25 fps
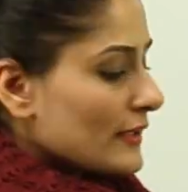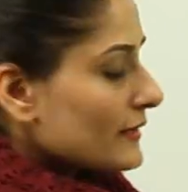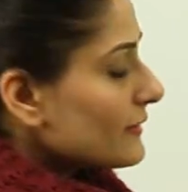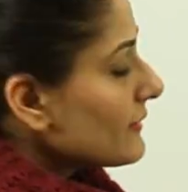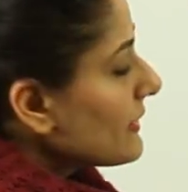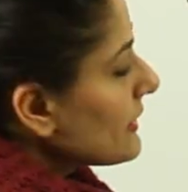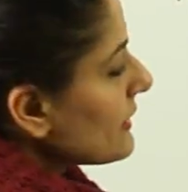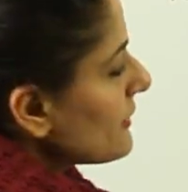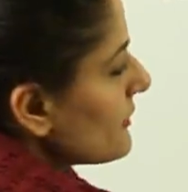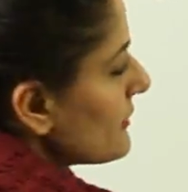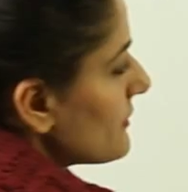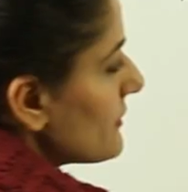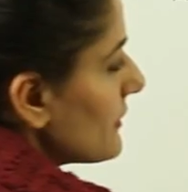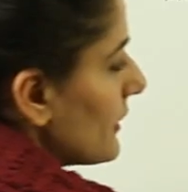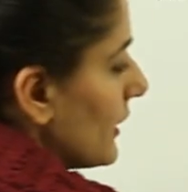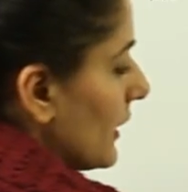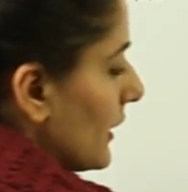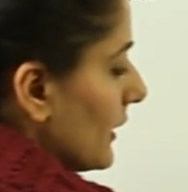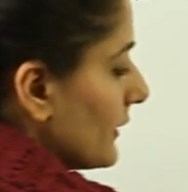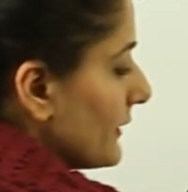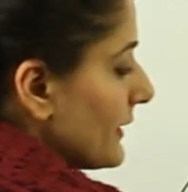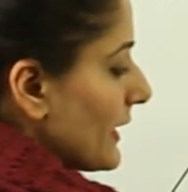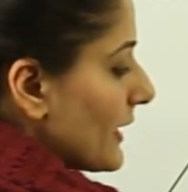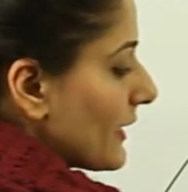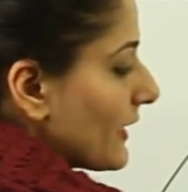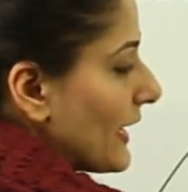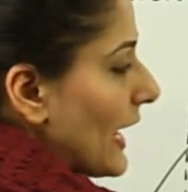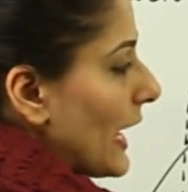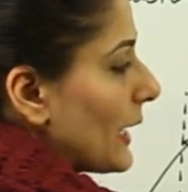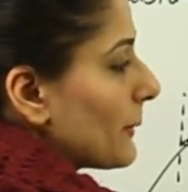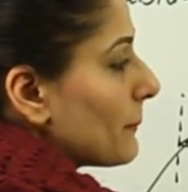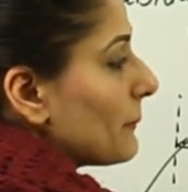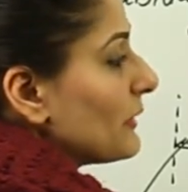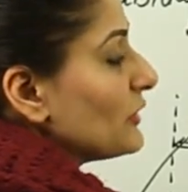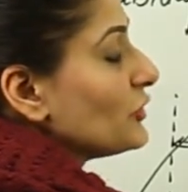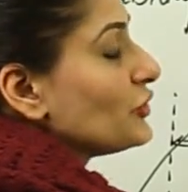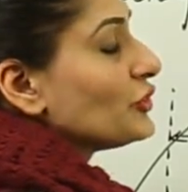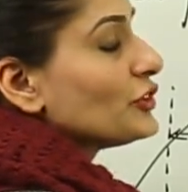There
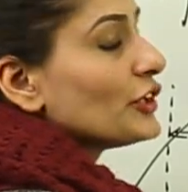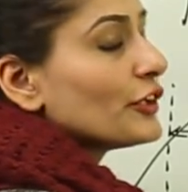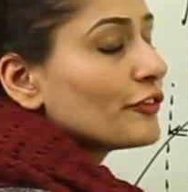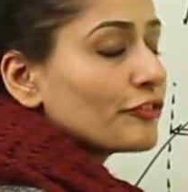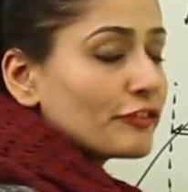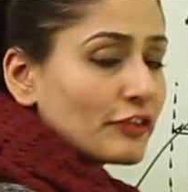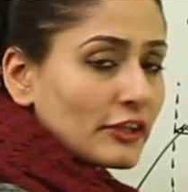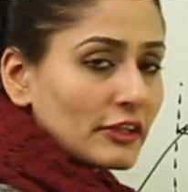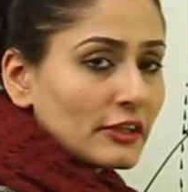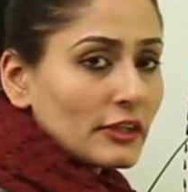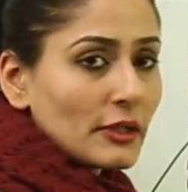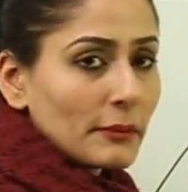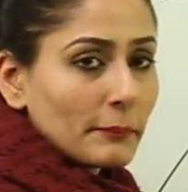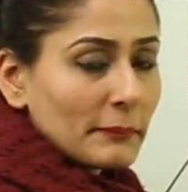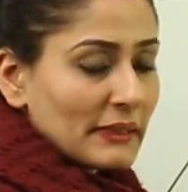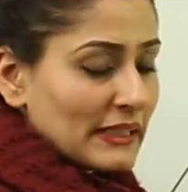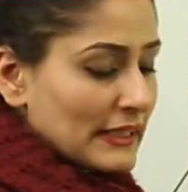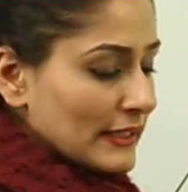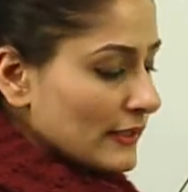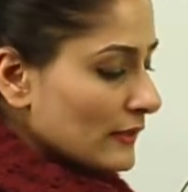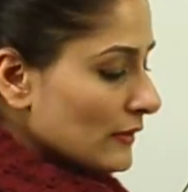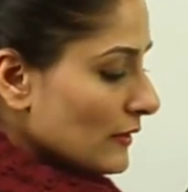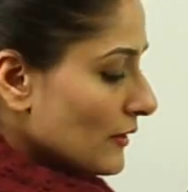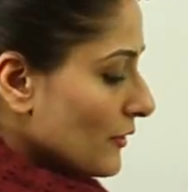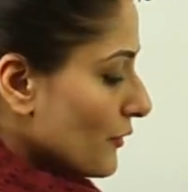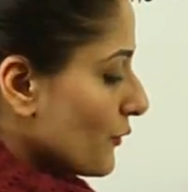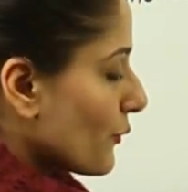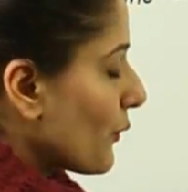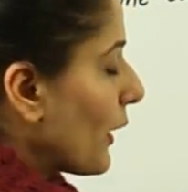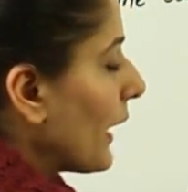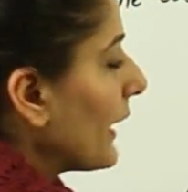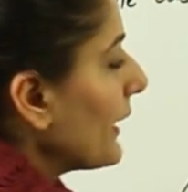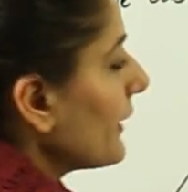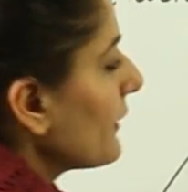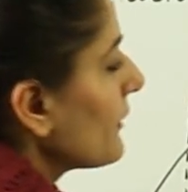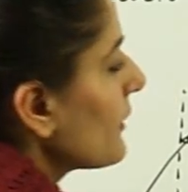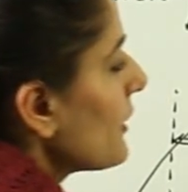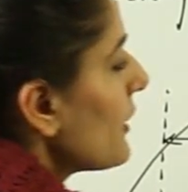can be shift in the mean,
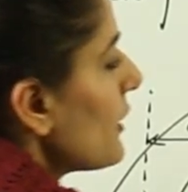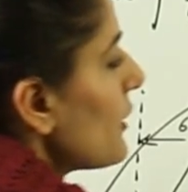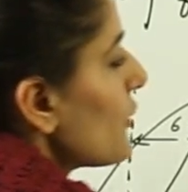right?